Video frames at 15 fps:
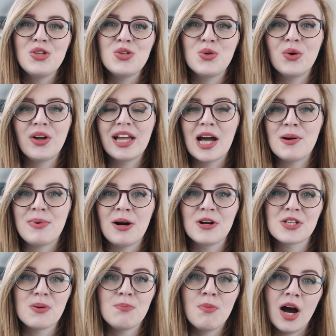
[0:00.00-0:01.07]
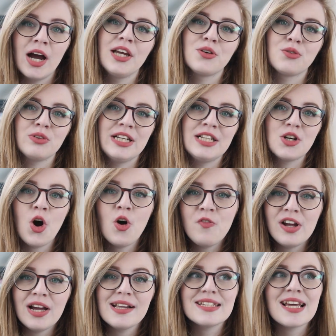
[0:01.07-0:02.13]
talking about my read of
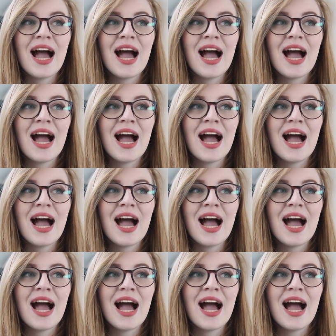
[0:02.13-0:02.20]
it,